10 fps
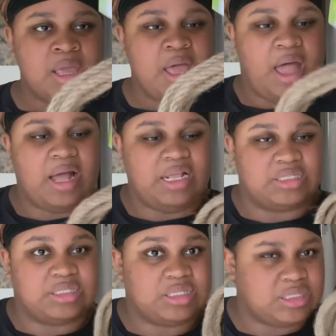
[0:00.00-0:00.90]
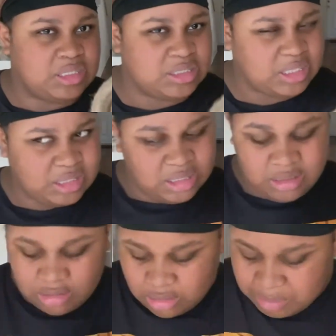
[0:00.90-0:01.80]
I got like six of these, I think,
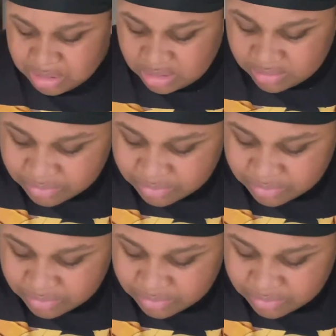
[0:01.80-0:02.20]
I believe.